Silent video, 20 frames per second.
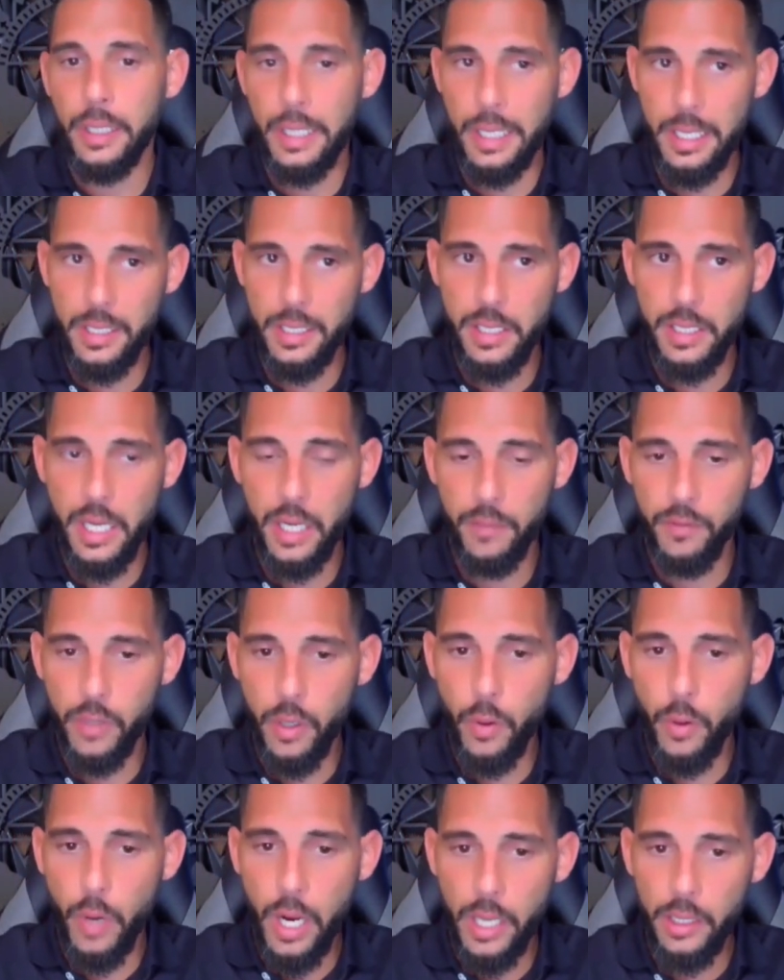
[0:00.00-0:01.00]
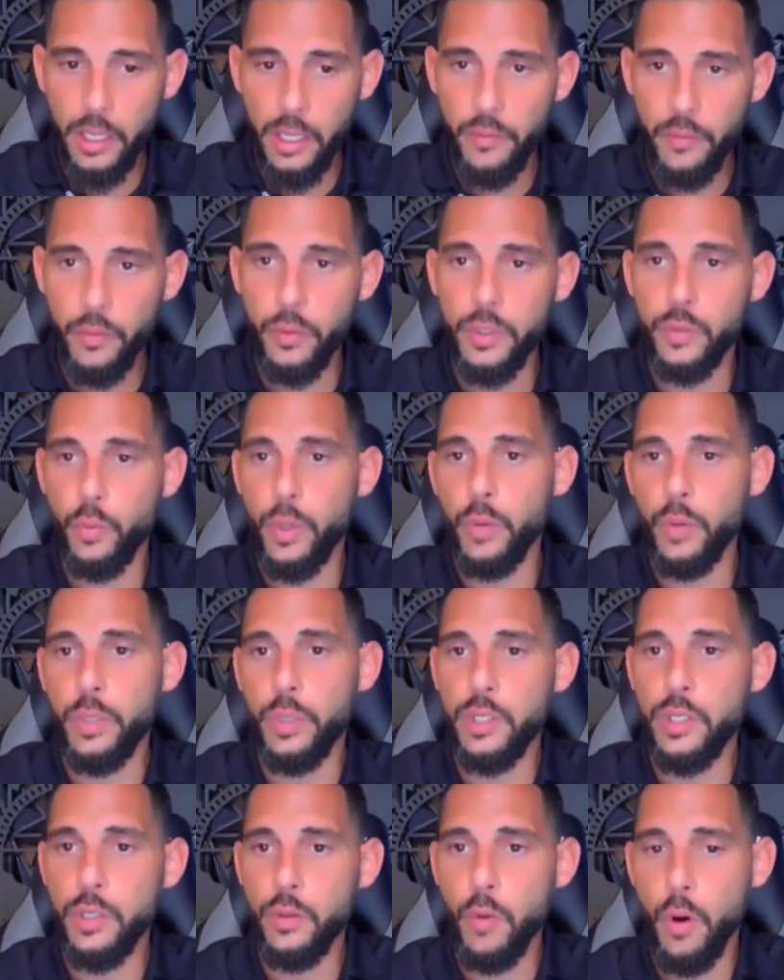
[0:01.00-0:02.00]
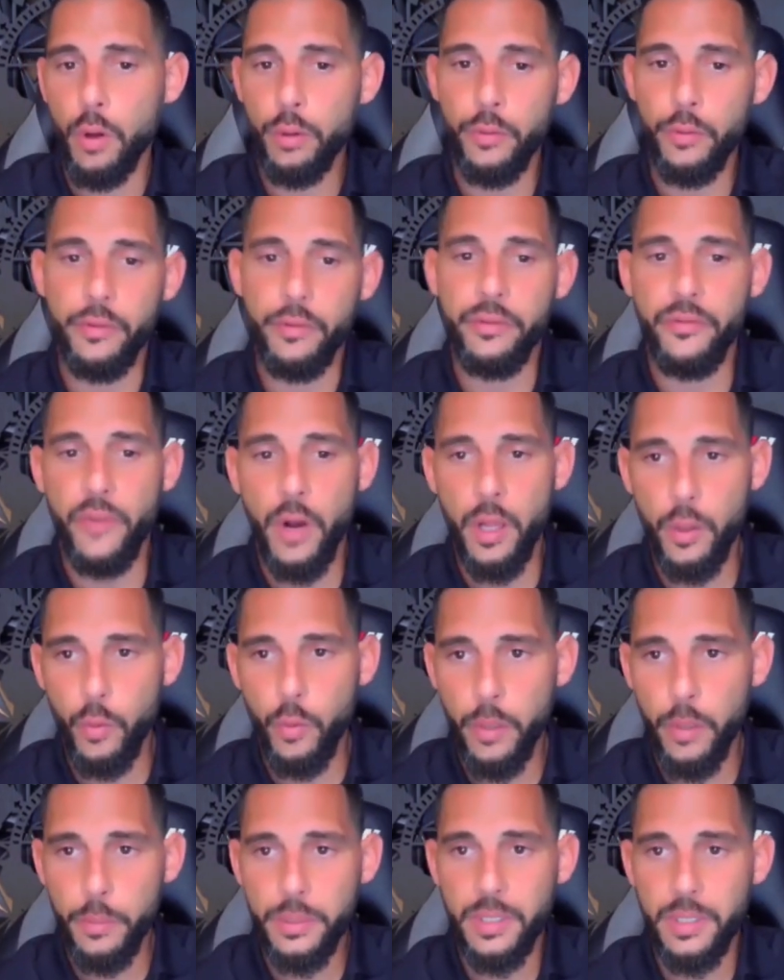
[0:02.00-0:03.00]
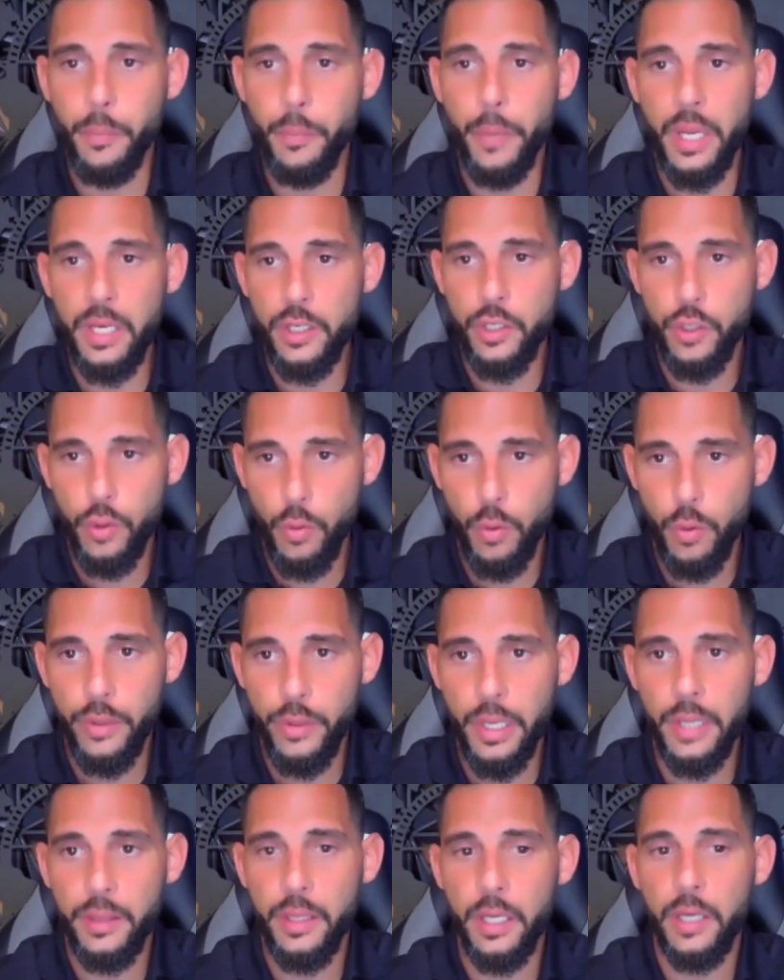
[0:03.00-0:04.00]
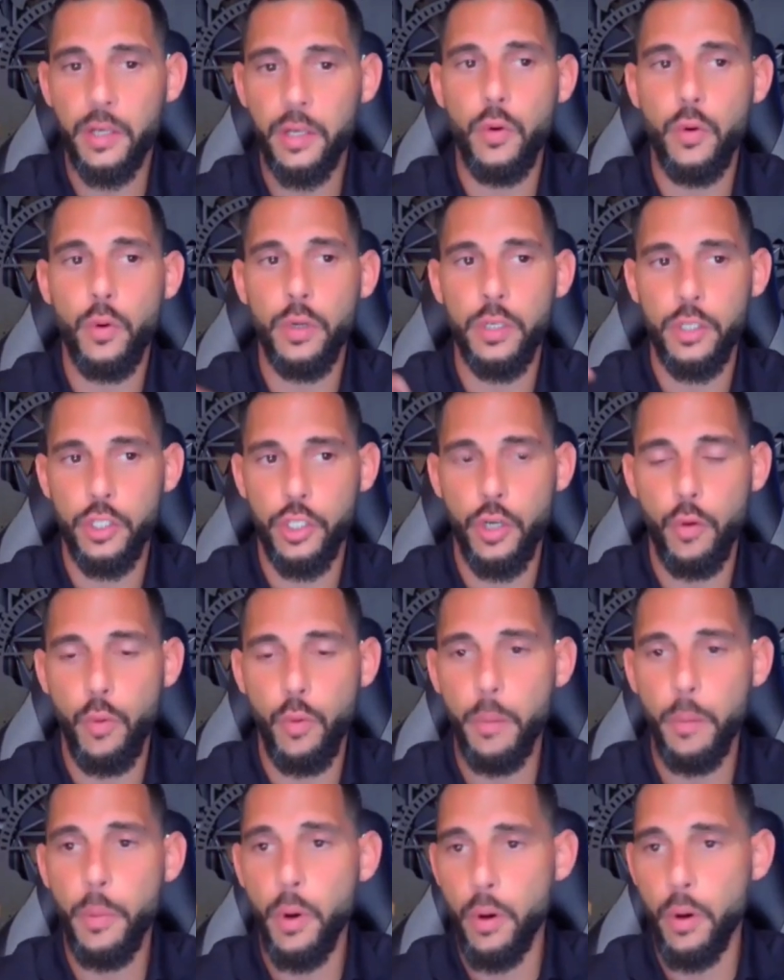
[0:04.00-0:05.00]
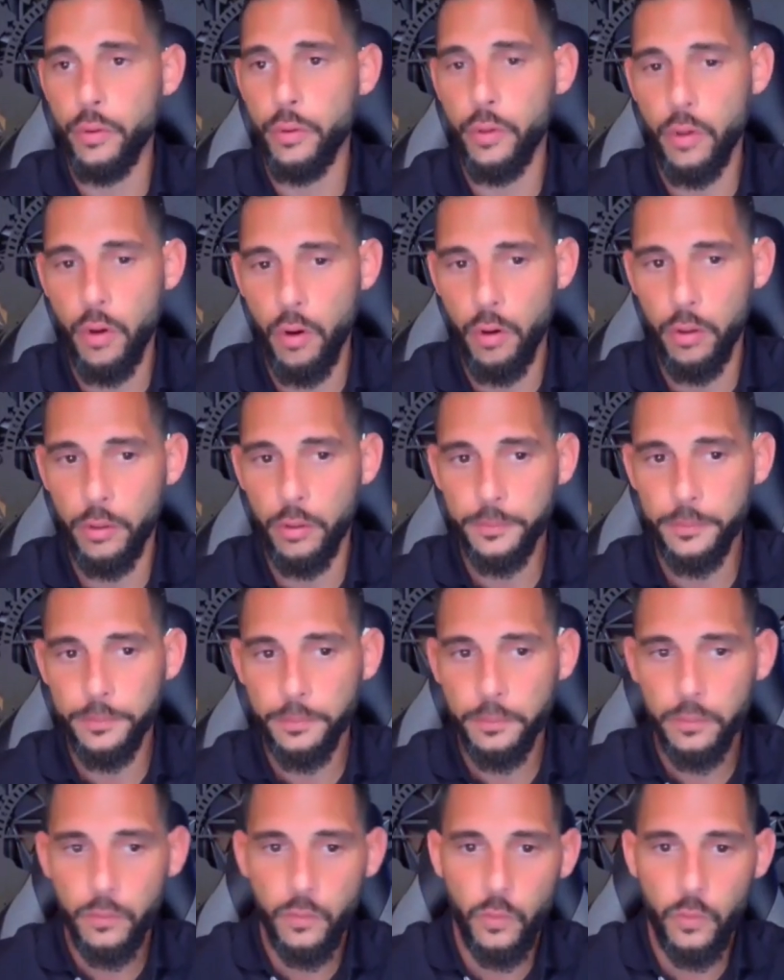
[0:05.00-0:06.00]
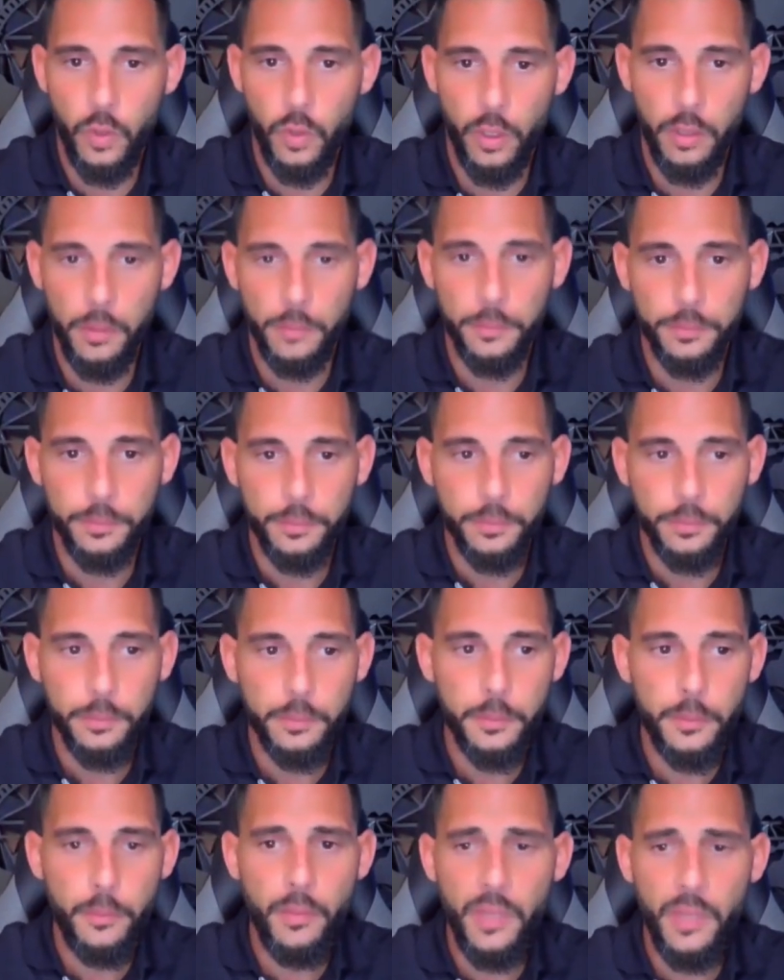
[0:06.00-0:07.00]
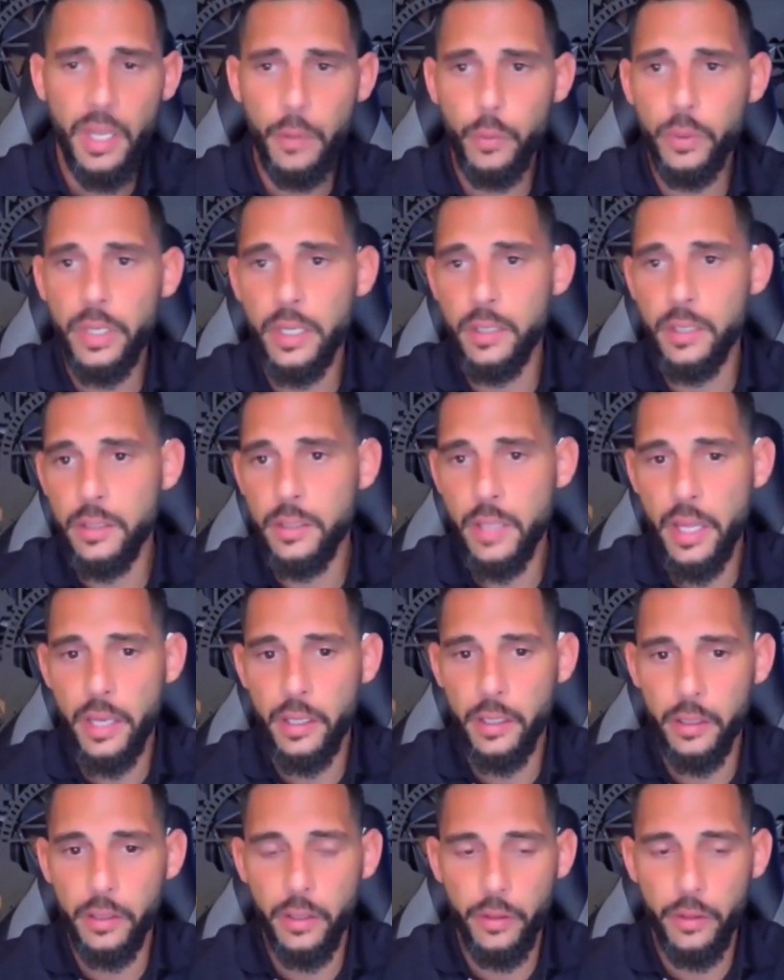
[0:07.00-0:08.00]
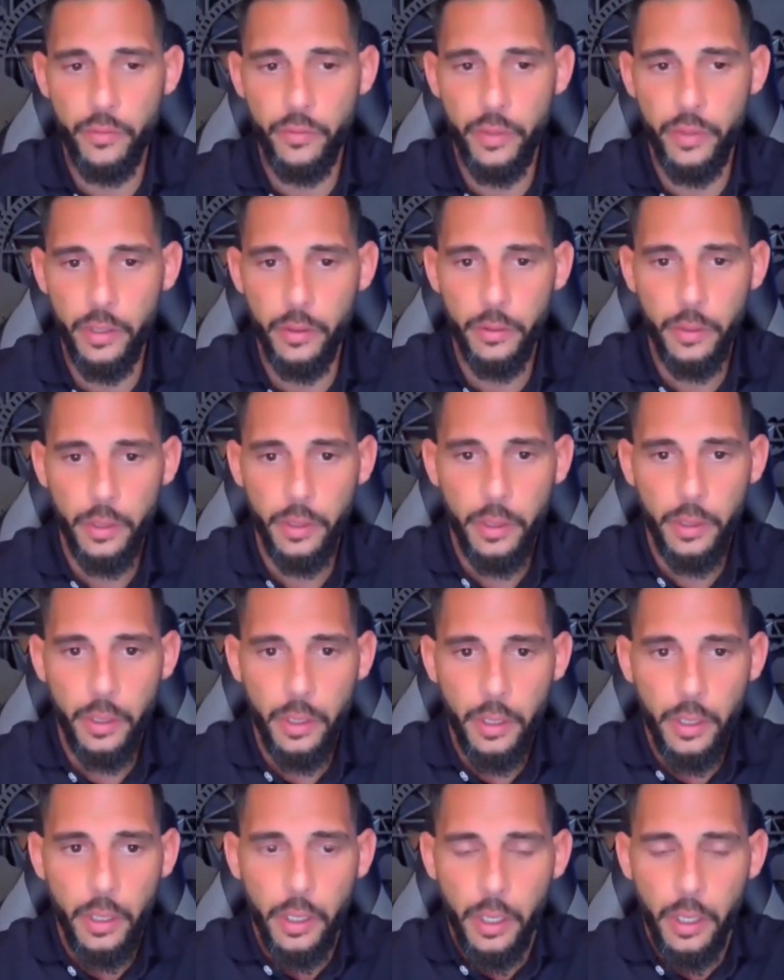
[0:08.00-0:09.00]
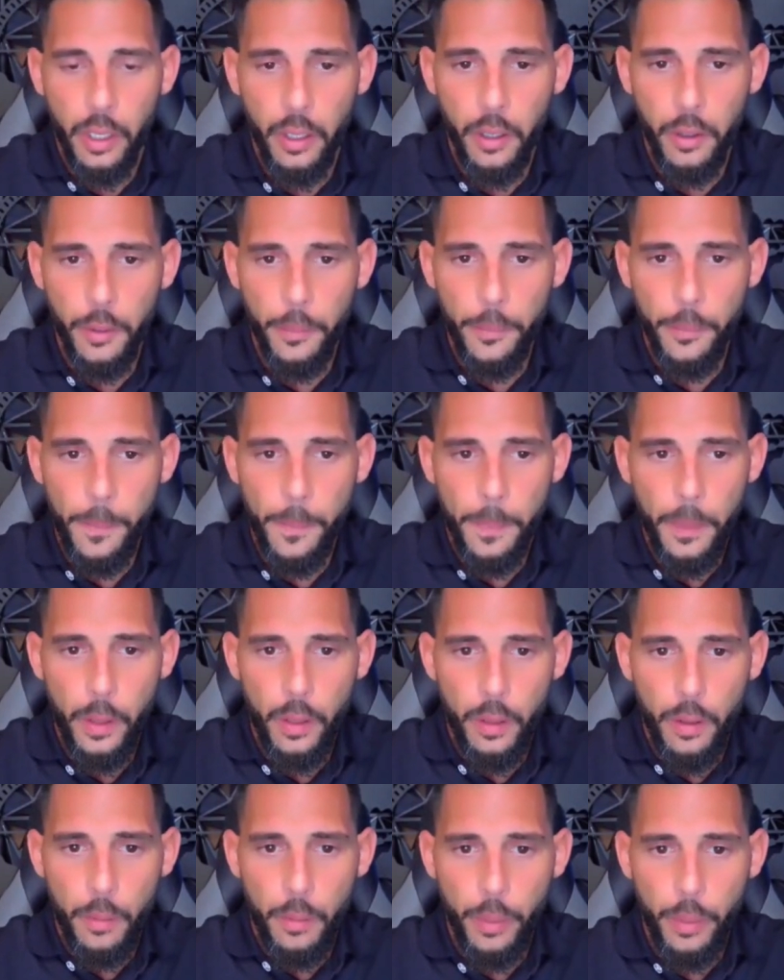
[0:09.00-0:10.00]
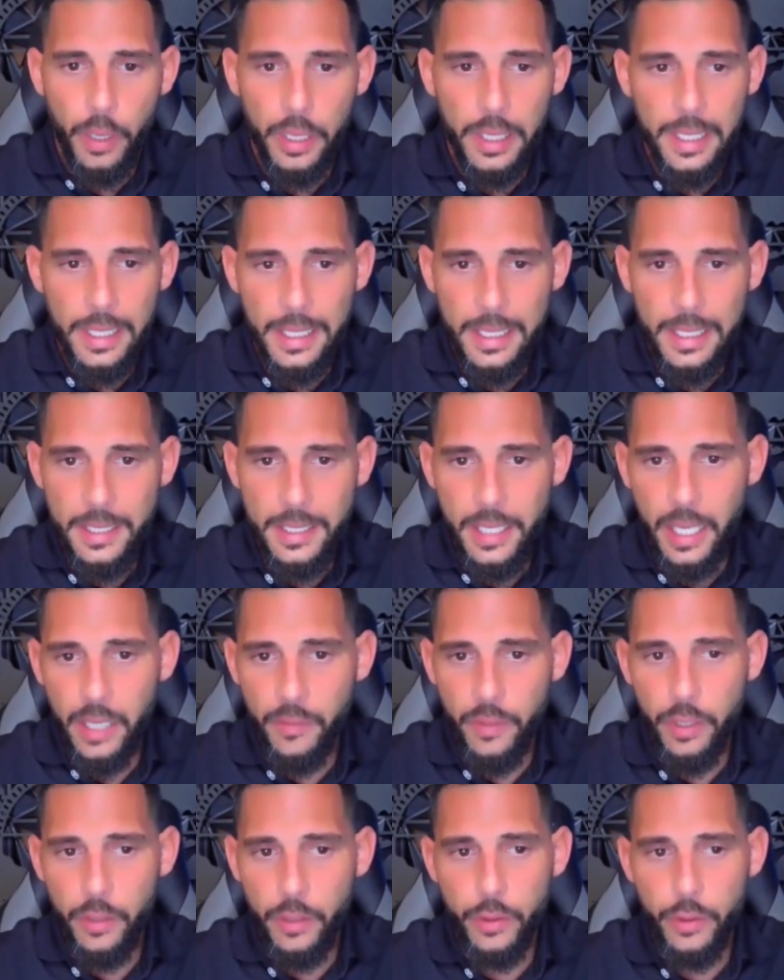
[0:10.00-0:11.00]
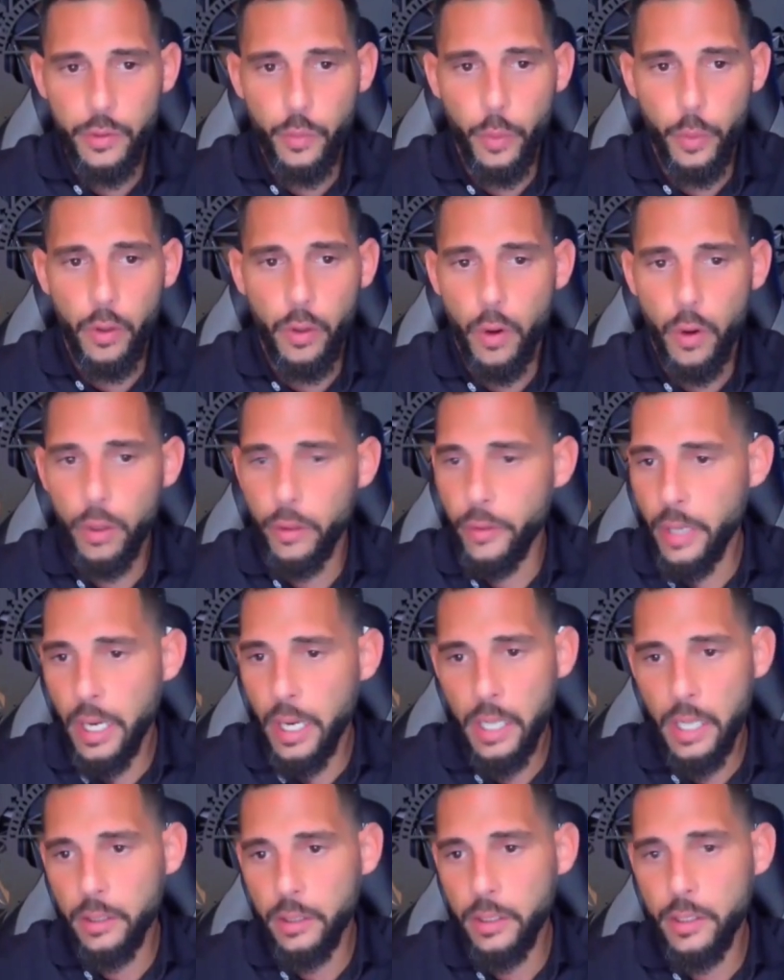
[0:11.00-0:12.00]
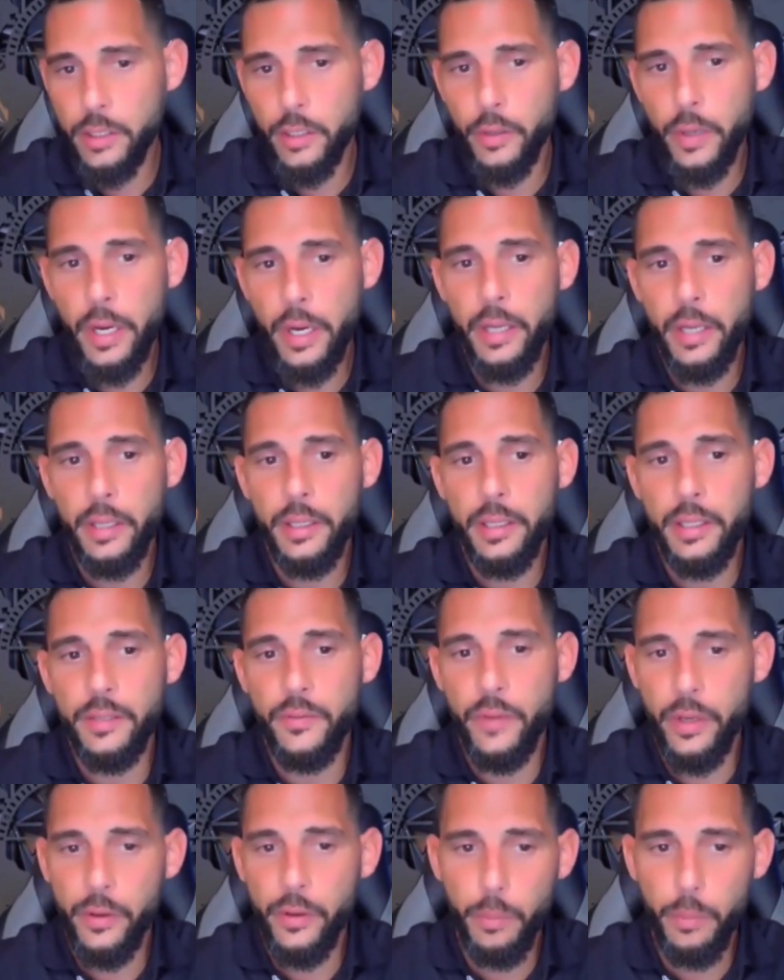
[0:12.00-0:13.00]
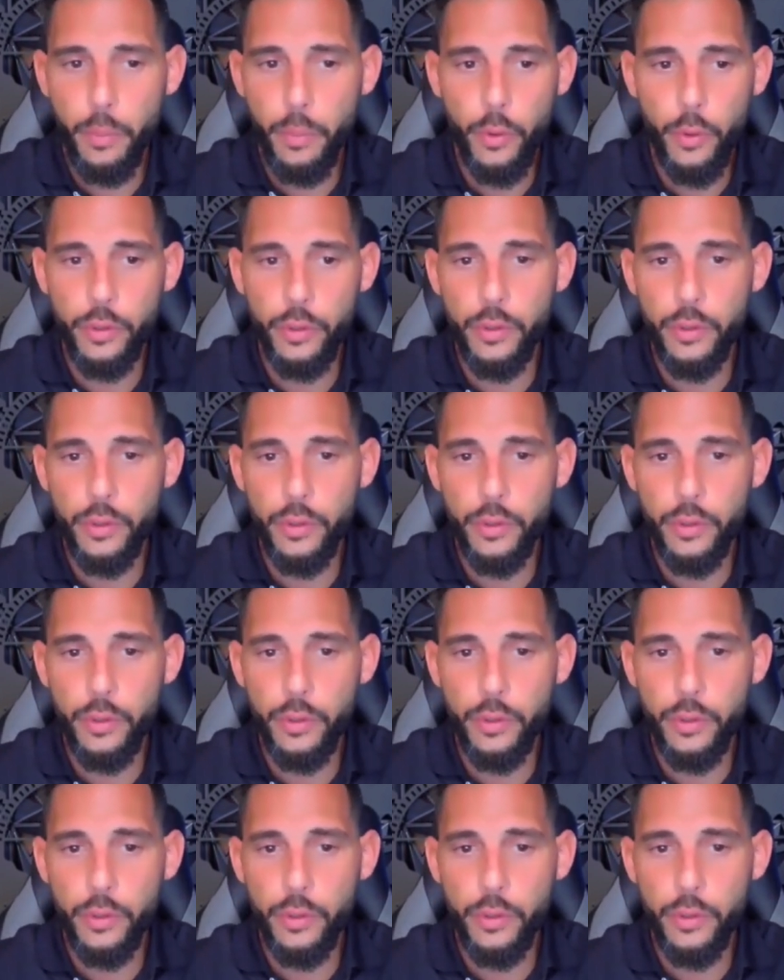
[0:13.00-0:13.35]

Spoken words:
Inside of Go High Level is where we do all of the follow up to make sure that they're going to show up on the call. Okay. And we'll get into that in another video. Um, but inside of here is where all of the hot leads are at. It's very important.